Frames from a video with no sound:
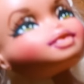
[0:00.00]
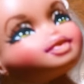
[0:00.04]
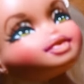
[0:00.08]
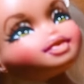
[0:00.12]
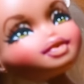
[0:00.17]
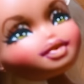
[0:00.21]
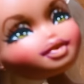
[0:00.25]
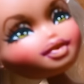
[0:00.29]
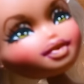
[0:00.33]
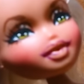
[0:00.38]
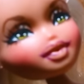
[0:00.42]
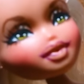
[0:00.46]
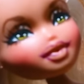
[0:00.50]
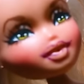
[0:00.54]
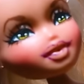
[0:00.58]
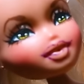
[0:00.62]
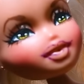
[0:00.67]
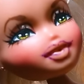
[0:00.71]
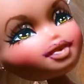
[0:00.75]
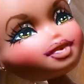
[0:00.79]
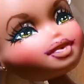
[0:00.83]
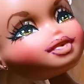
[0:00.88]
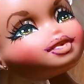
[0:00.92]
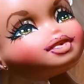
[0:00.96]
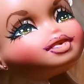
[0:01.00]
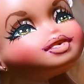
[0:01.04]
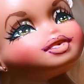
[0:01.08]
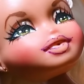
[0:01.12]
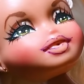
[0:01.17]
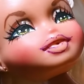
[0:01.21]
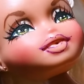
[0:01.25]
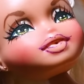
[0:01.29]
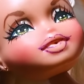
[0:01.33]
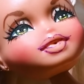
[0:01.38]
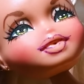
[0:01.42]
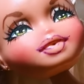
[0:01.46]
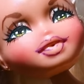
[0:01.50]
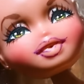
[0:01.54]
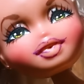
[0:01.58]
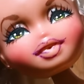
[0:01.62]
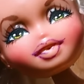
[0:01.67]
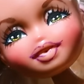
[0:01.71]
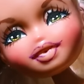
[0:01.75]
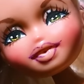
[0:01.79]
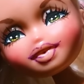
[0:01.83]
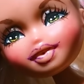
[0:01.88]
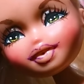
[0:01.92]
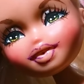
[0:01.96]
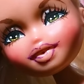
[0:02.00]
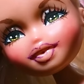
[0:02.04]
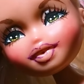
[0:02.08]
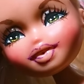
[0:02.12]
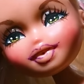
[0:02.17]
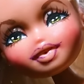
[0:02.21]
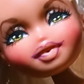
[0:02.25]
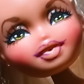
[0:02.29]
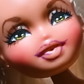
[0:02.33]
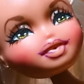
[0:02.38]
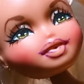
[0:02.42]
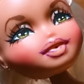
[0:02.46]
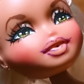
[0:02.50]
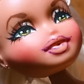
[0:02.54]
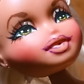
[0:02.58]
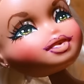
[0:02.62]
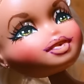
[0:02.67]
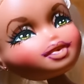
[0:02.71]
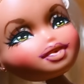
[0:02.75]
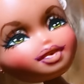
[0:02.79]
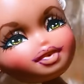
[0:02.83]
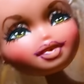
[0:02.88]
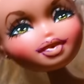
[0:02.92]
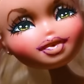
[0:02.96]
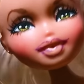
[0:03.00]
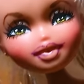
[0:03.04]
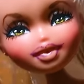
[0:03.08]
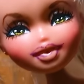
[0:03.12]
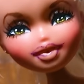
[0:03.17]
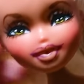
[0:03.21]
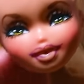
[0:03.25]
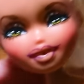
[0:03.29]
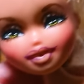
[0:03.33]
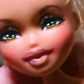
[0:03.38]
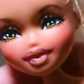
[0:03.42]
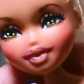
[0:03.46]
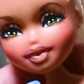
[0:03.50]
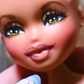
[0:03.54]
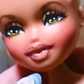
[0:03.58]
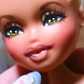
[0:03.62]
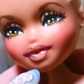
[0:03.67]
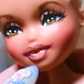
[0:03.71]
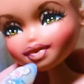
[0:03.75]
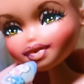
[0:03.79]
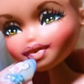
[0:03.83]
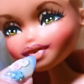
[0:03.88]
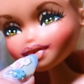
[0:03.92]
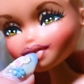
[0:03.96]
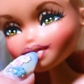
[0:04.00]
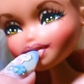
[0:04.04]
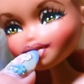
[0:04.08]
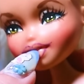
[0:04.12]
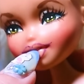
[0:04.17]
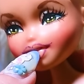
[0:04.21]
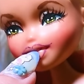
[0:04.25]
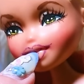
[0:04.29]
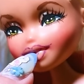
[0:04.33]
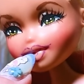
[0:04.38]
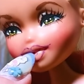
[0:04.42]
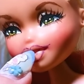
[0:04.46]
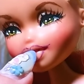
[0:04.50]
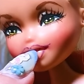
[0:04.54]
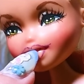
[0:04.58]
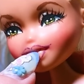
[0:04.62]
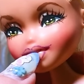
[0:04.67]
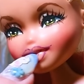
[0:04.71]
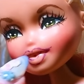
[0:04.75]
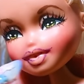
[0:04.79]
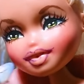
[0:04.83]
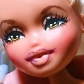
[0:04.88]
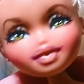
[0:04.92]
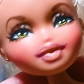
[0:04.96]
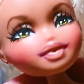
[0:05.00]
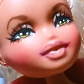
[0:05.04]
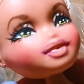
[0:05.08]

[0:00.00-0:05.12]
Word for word: I drew it on, and like this part in here is gonna be the